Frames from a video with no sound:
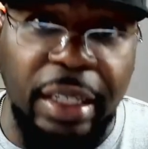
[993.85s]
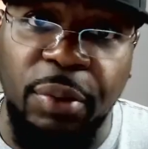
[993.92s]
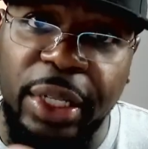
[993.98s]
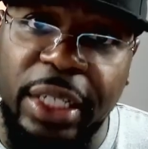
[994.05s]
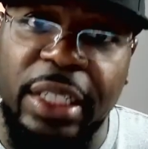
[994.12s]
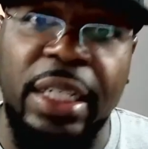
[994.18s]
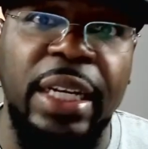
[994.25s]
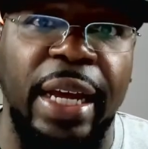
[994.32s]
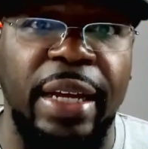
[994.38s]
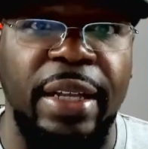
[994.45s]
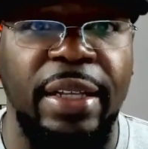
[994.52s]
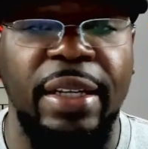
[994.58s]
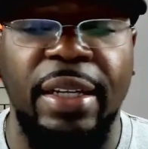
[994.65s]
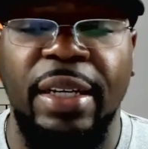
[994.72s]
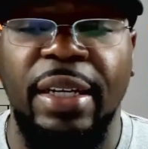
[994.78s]
where she at,
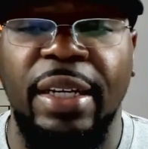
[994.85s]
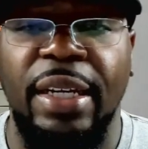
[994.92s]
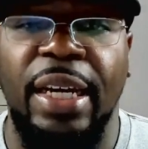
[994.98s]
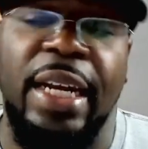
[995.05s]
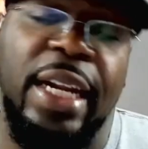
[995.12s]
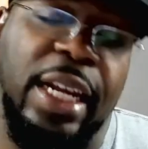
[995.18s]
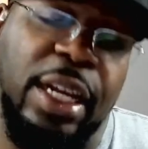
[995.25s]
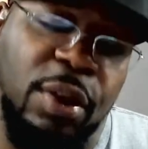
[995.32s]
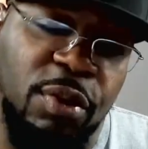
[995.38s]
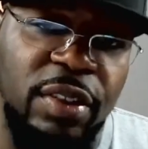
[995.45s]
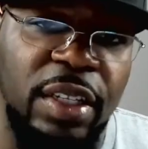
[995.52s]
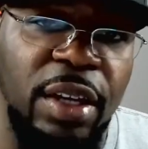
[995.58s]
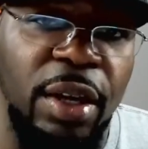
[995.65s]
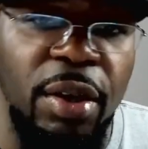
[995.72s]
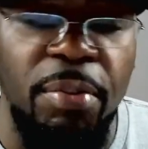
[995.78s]
and they go
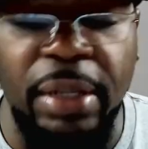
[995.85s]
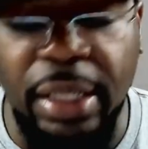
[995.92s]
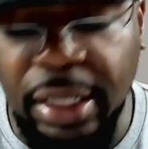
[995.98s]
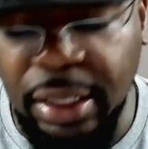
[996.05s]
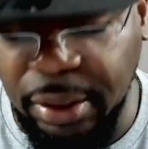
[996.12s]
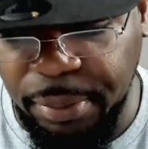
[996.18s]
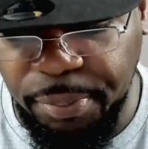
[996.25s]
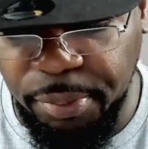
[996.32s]
see her, Melina.